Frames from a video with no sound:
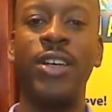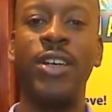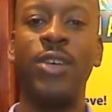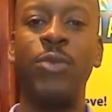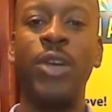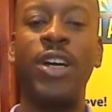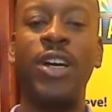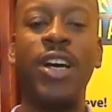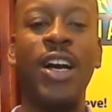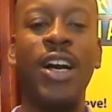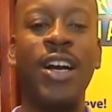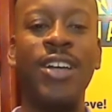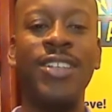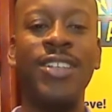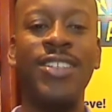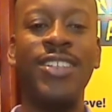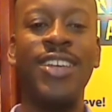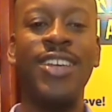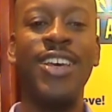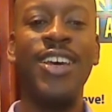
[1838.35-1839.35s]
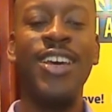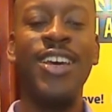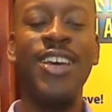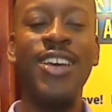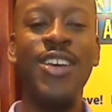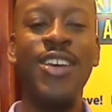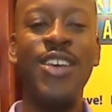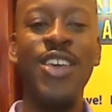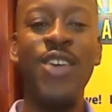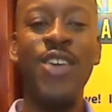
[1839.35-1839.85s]
Because
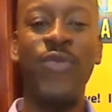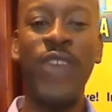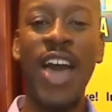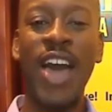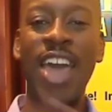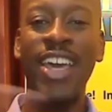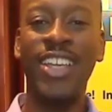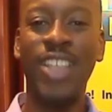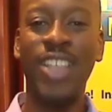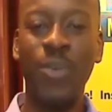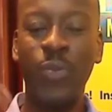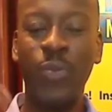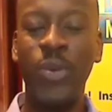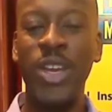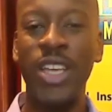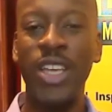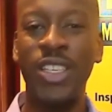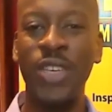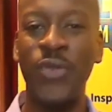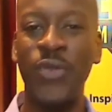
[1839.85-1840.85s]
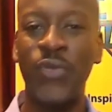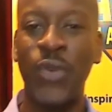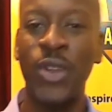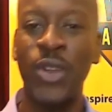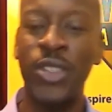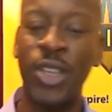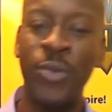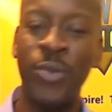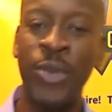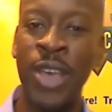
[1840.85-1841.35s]
if I get a plate in
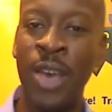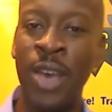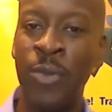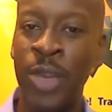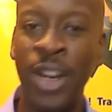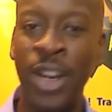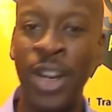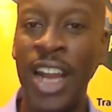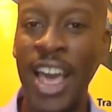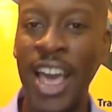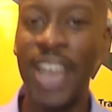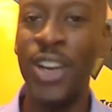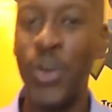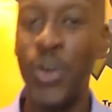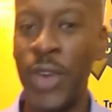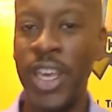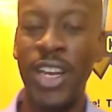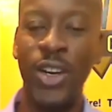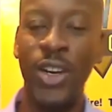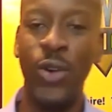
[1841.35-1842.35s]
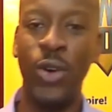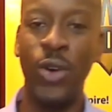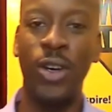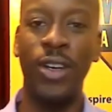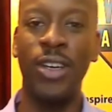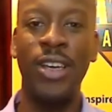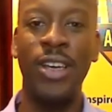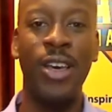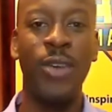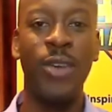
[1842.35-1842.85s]
front of me and I don't like the way it look,
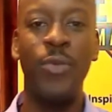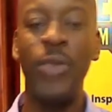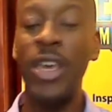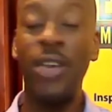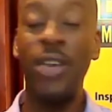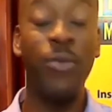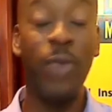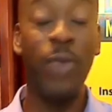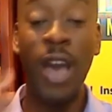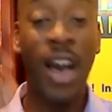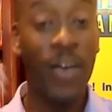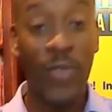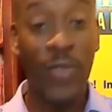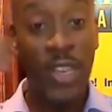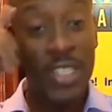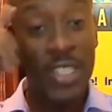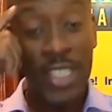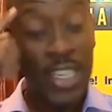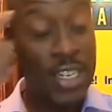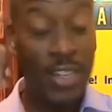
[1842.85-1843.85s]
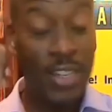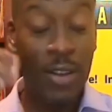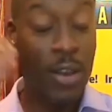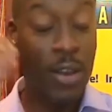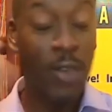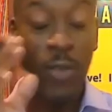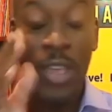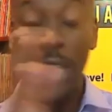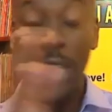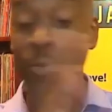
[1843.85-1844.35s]
obviously
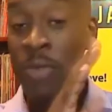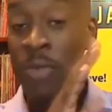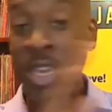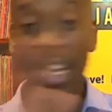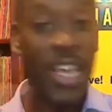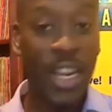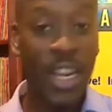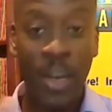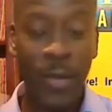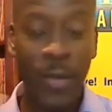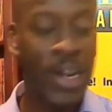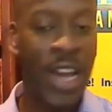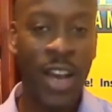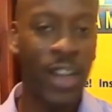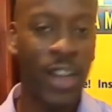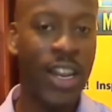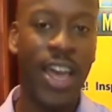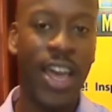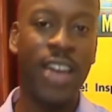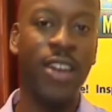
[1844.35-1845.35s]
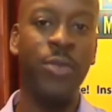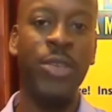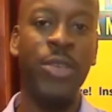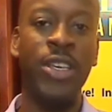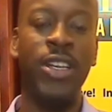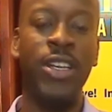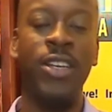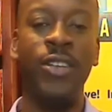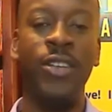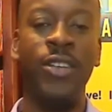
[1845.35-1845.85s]
immediately I'm not gonna like the
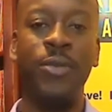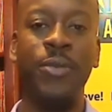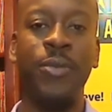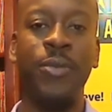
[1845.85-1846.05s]
meal,